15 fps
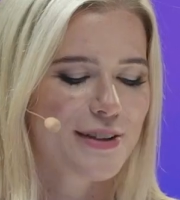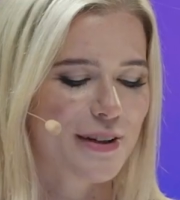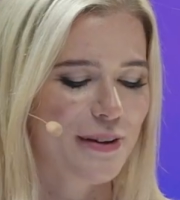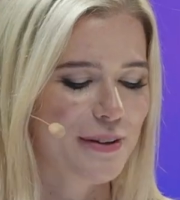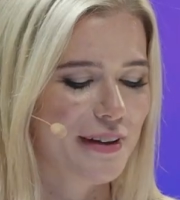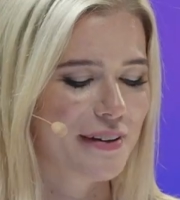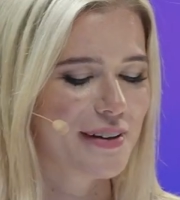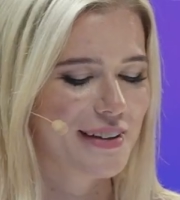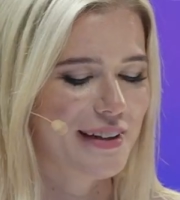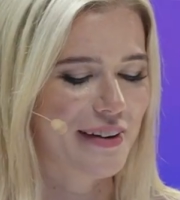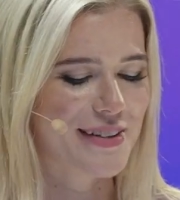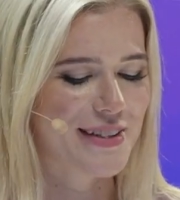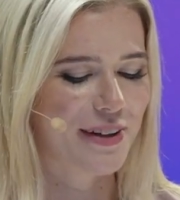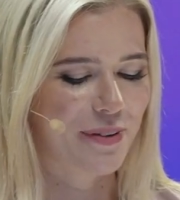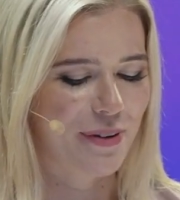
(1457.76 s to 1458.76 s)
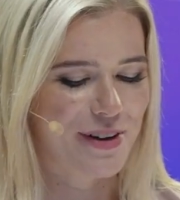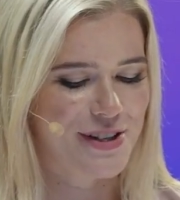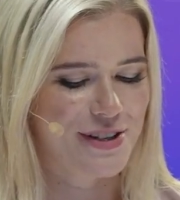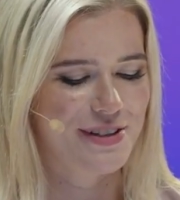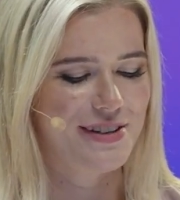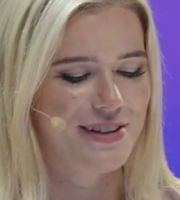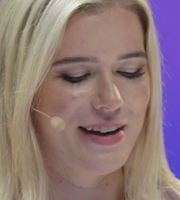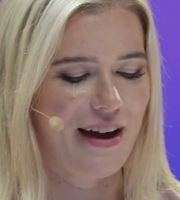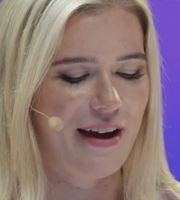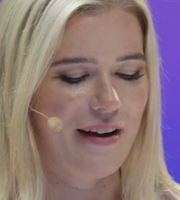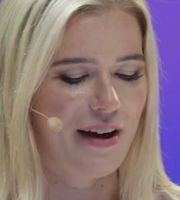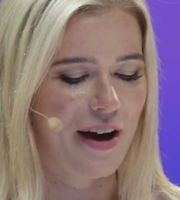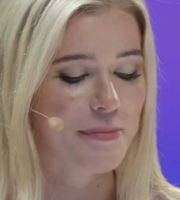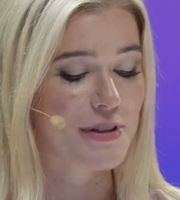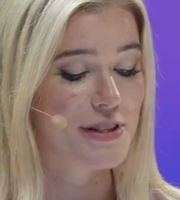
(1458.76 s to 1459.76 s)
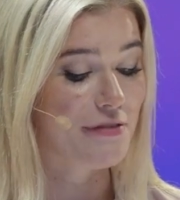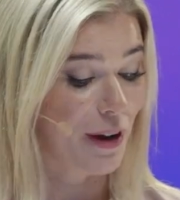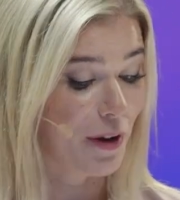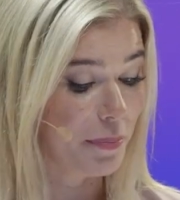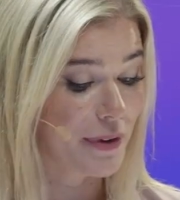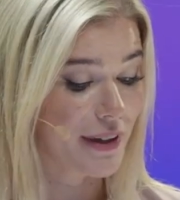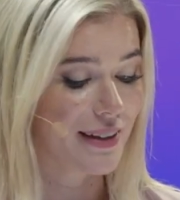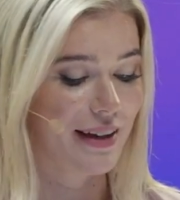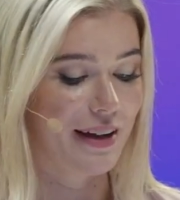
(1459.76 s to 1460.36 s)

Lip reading: So there's a question. I'm a developer